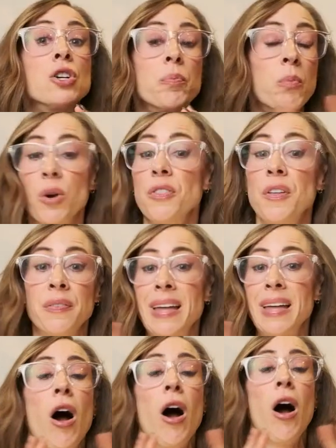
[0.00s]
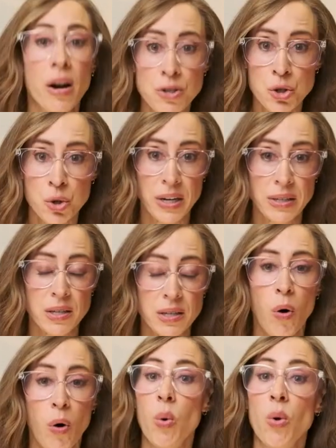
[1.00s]
More than like hundreds
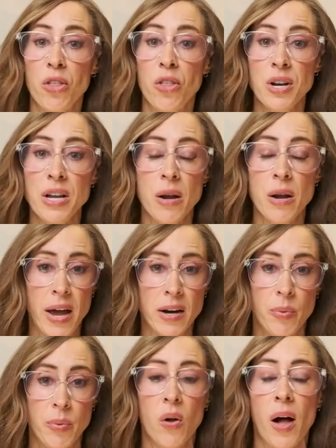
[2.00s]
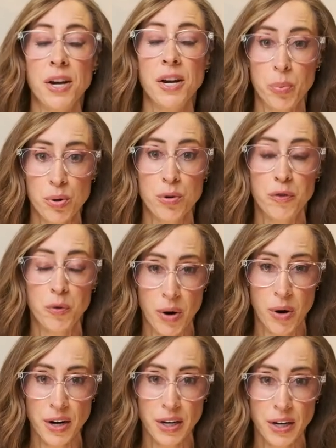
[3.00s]
of Whole 30 compatible and approved
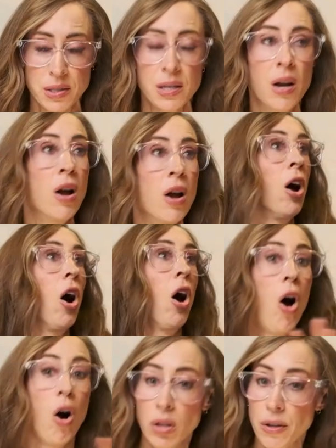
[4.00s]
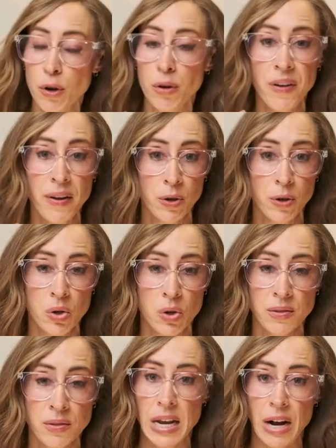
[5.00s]
products. All of your favorites are
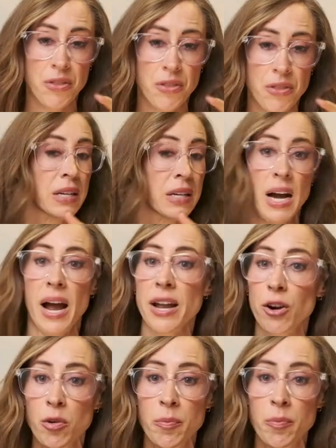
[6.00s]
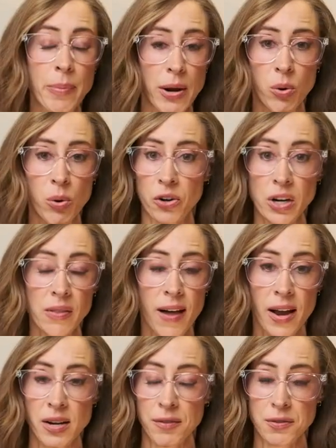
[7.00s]
on sale. The entire Made by Whole 30
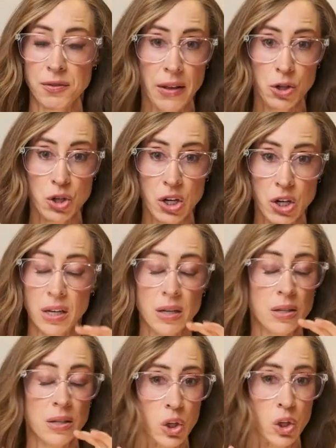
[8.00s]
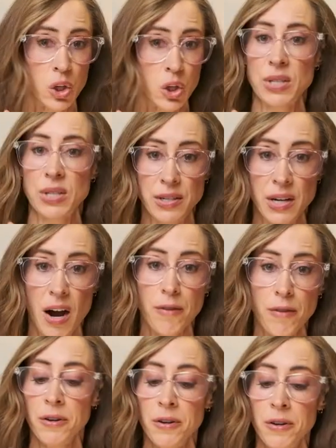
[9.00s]
line of salad dressings, 30%
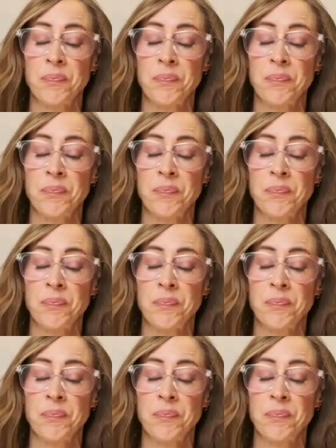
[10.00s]
off.